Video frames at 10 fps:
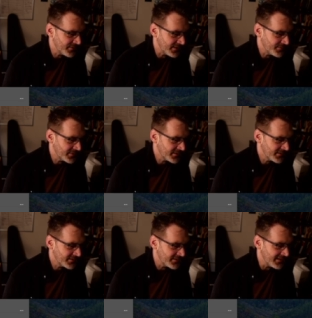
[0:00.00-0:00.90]
Will that work?
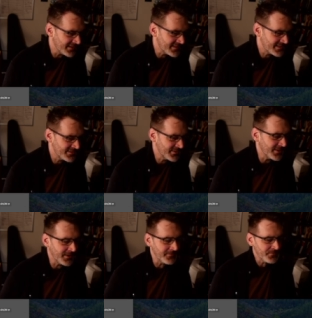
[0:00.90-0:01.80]
Yes.
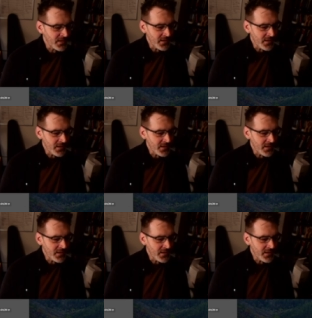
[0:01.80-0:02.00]
Okay, great.